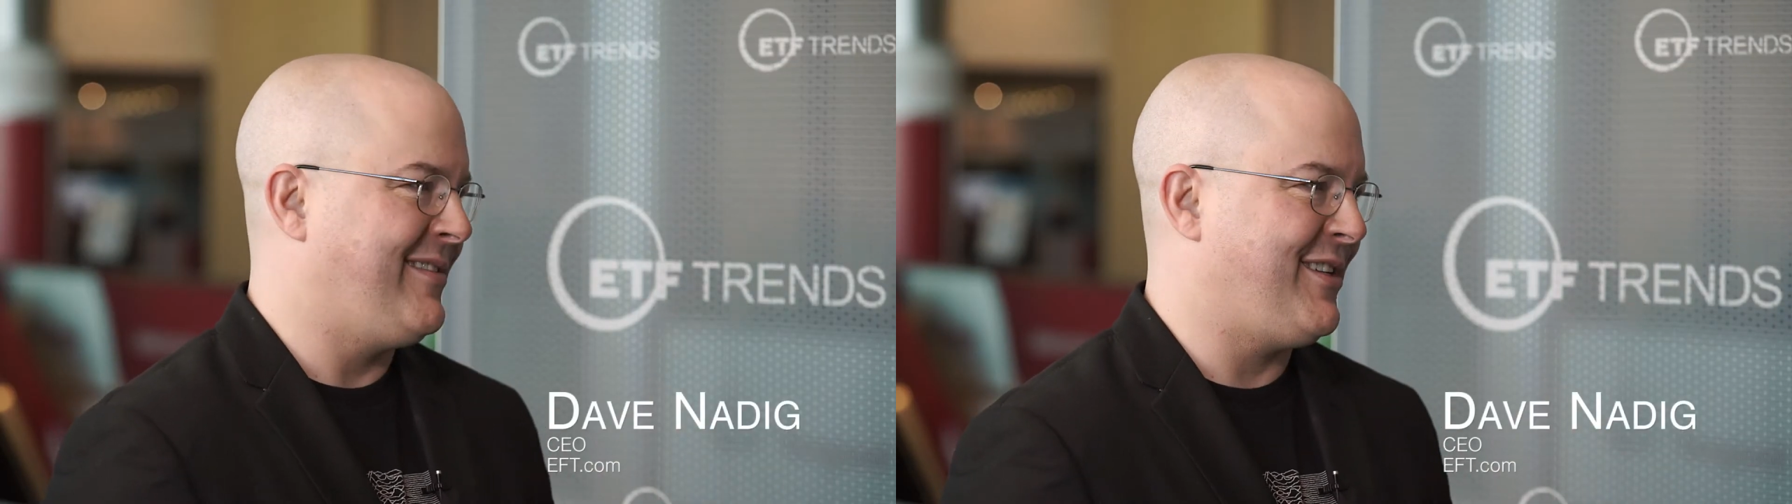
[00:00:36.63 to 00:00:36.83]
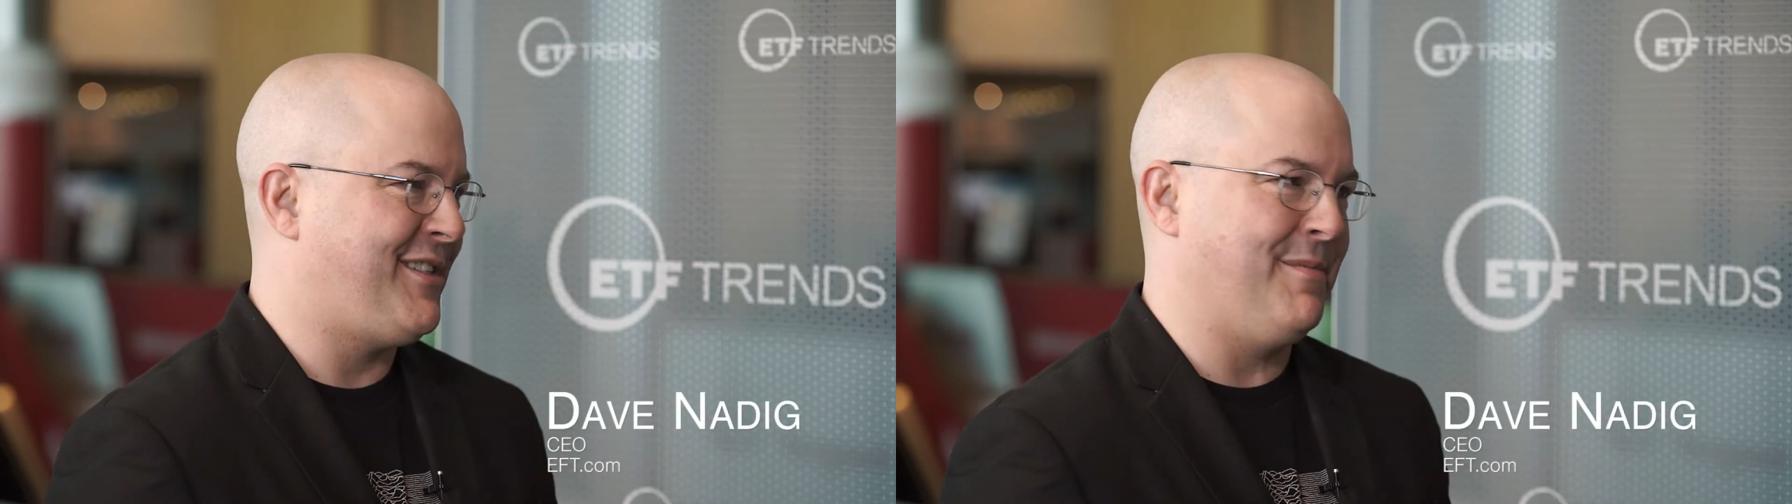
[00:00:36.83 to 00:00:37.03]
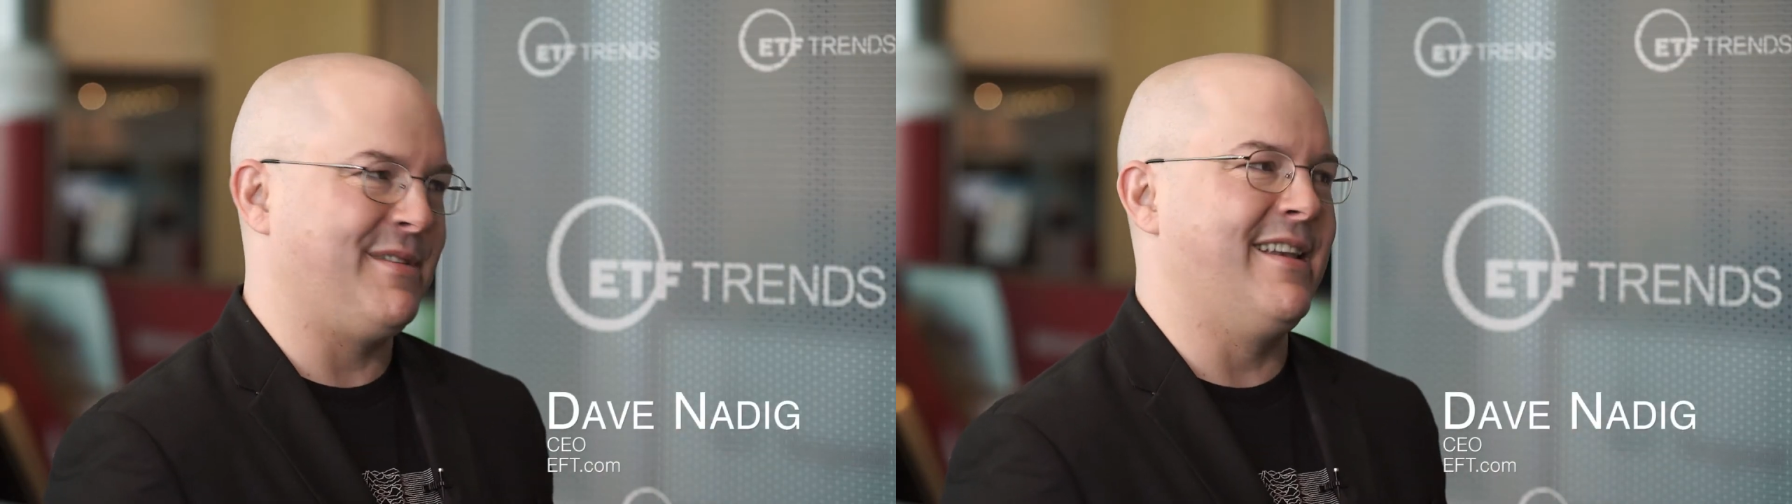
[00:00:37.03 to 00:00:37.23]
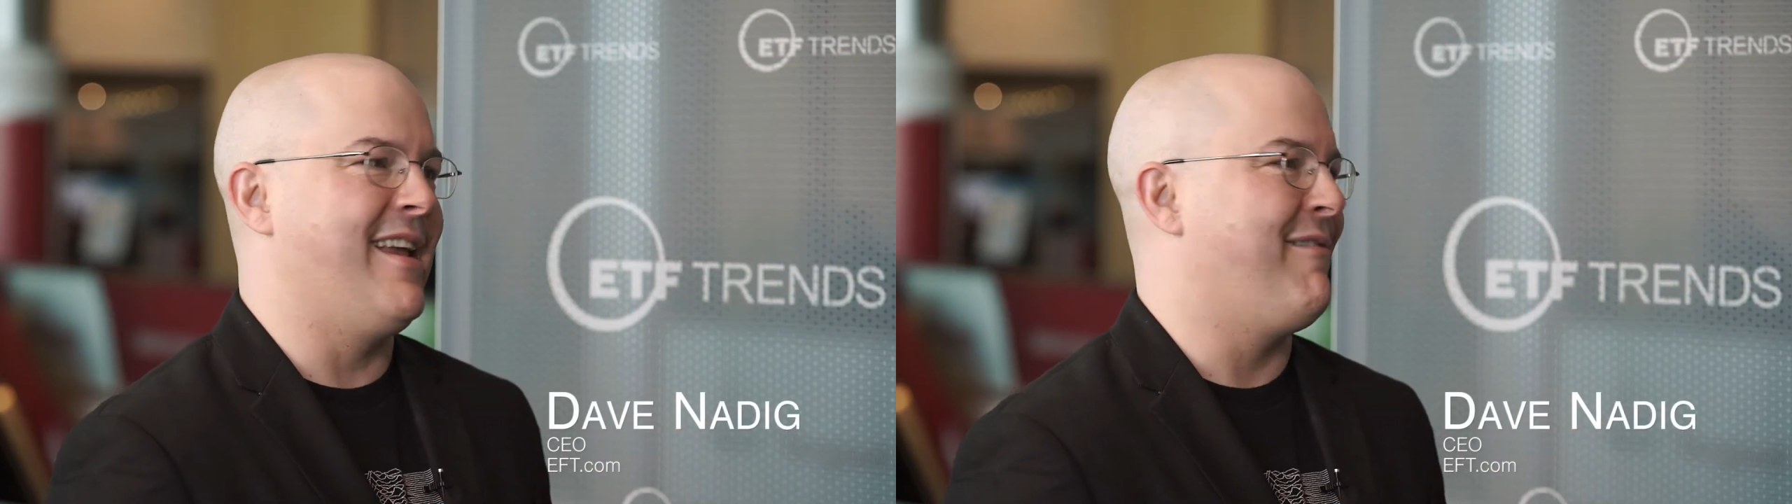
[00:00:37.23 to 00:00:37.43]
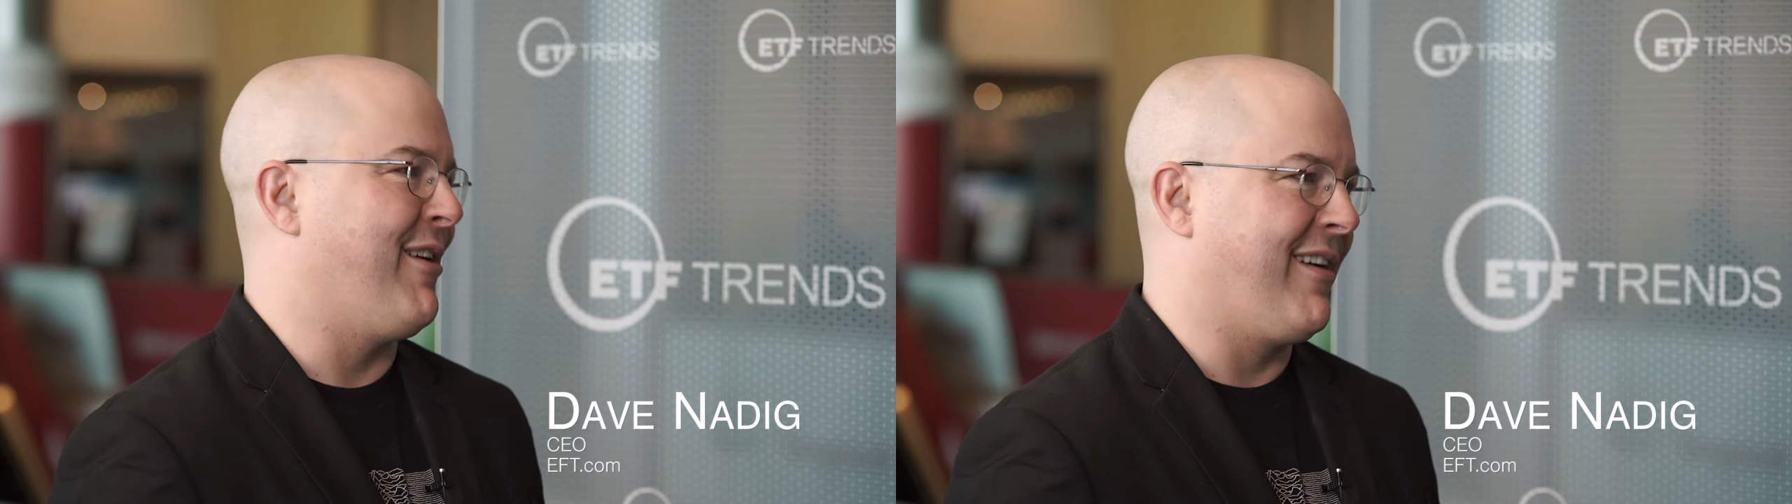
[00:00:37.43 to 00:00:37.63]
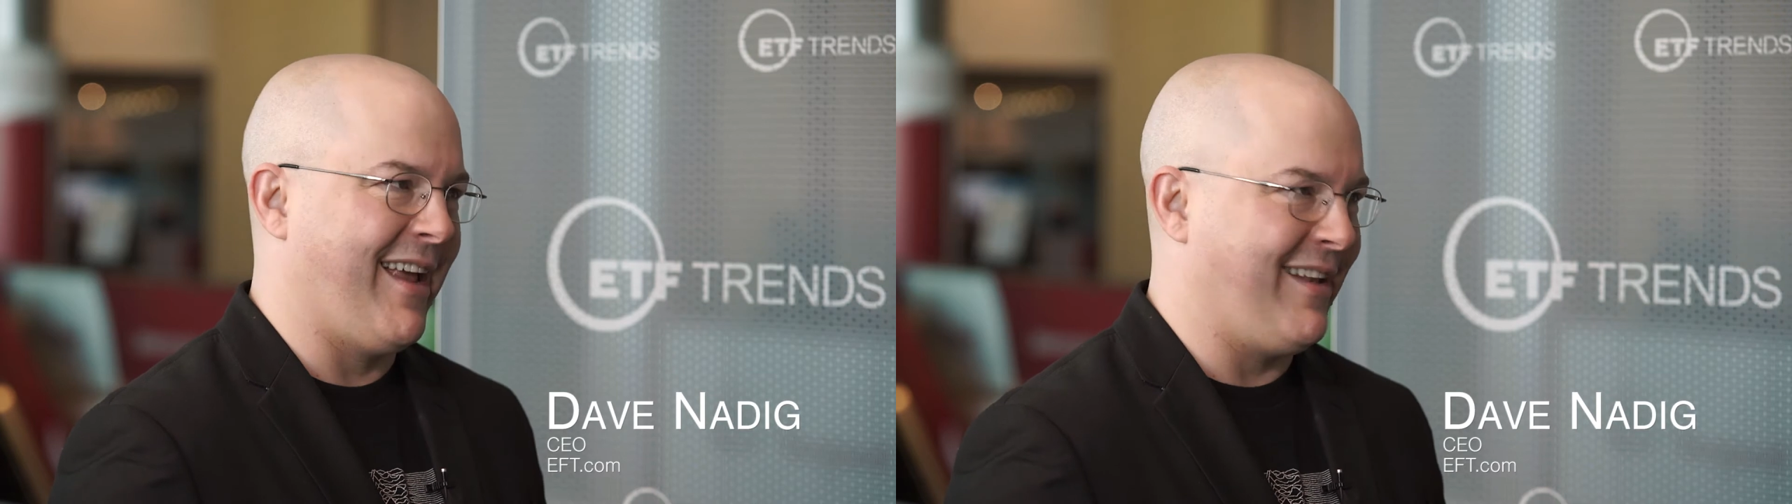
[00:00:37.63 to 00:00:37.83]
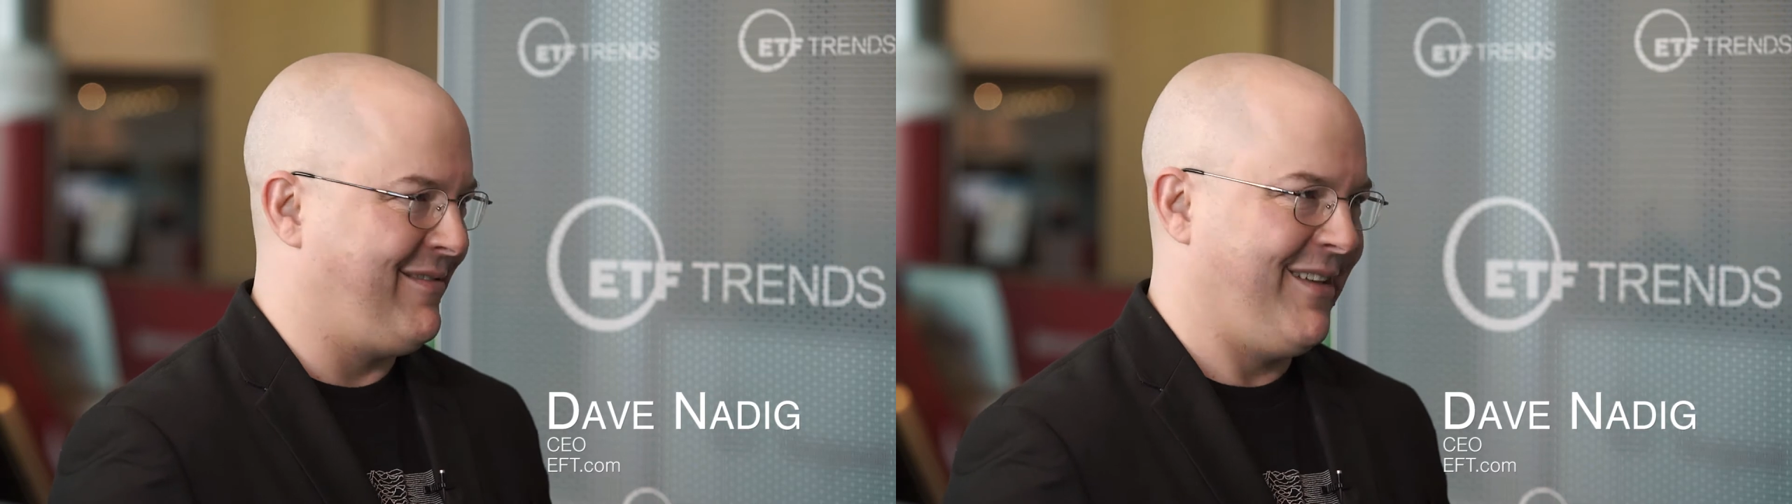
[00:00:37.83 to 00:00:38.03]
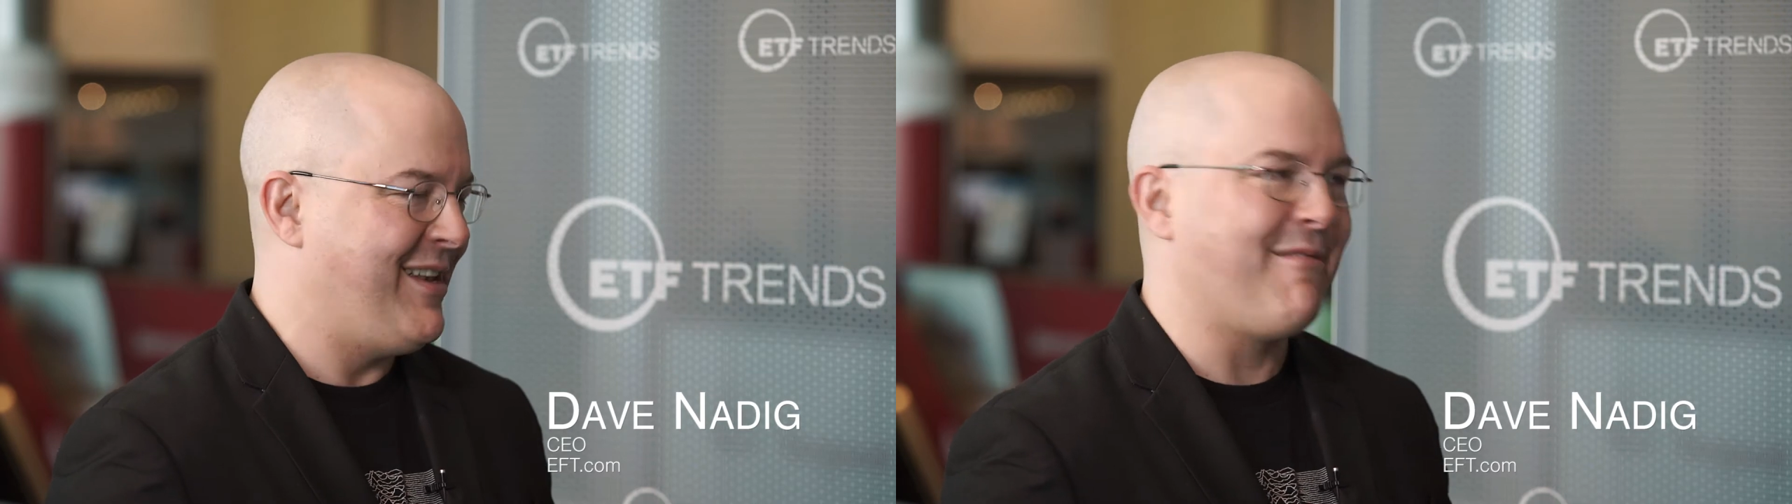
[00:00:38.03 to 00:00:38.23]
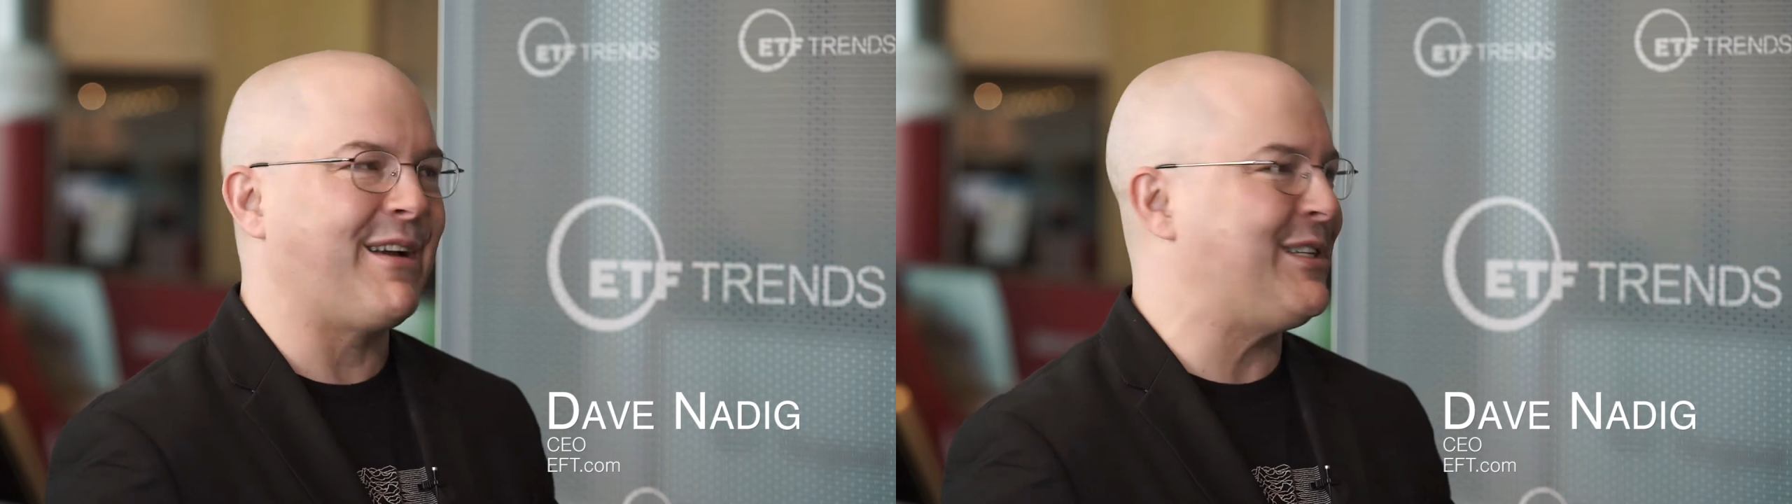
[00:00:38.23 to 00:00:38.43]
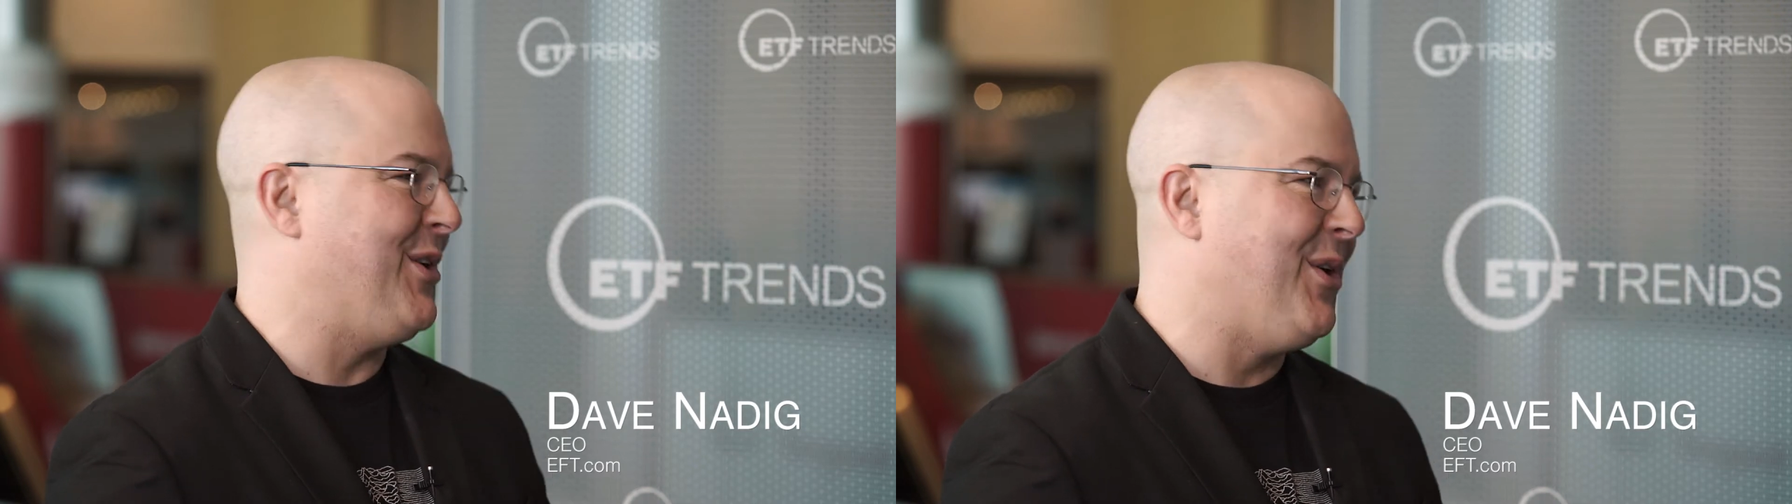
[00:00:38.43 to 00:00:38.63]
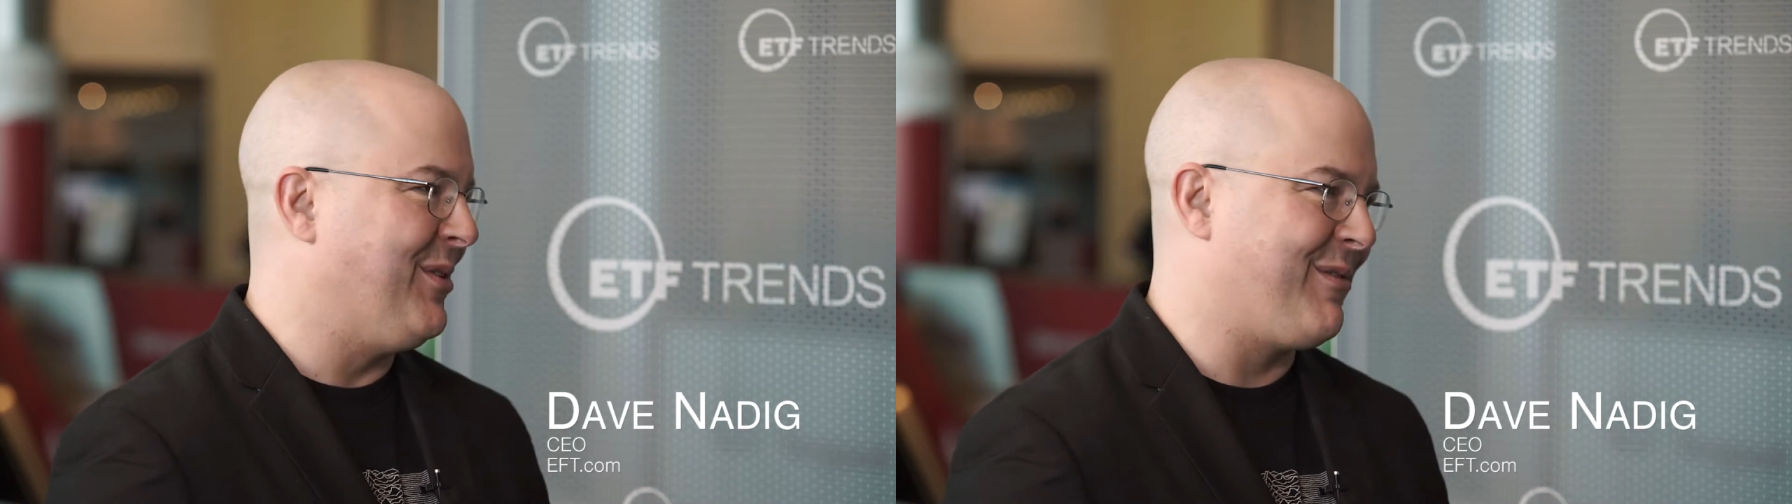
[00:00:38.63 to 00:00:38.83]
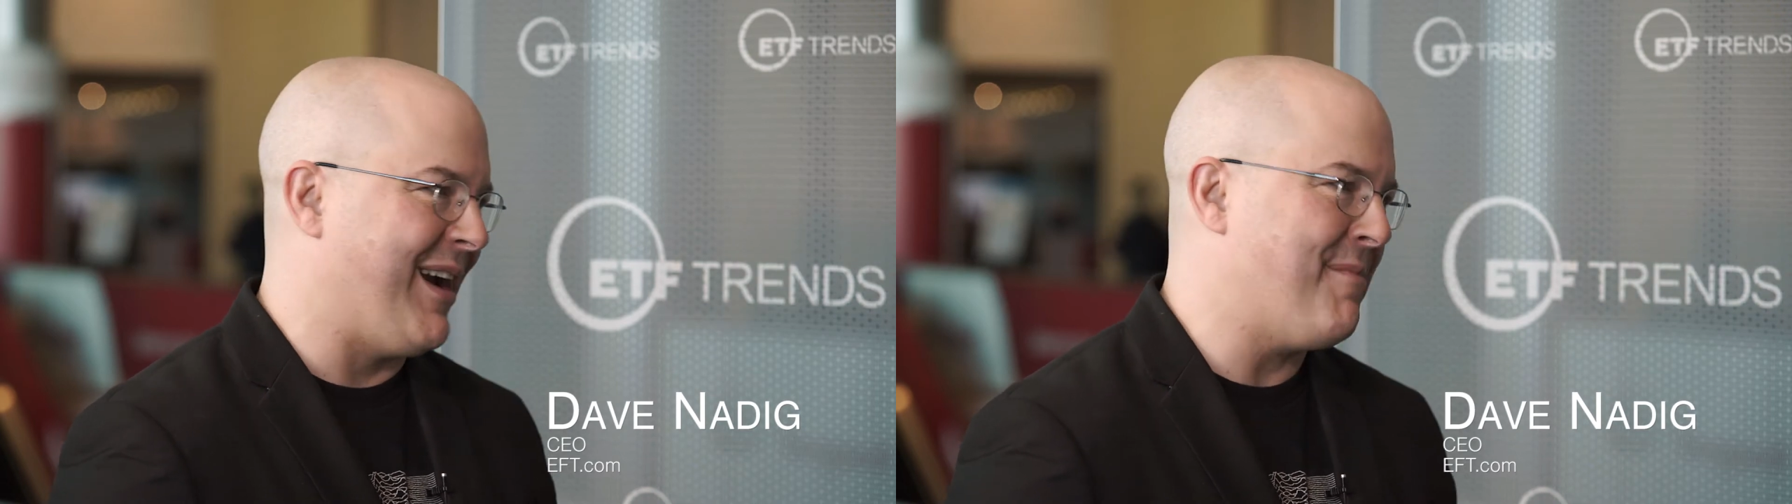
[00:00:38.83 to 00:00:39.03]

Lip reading: just seems to never gets old, right?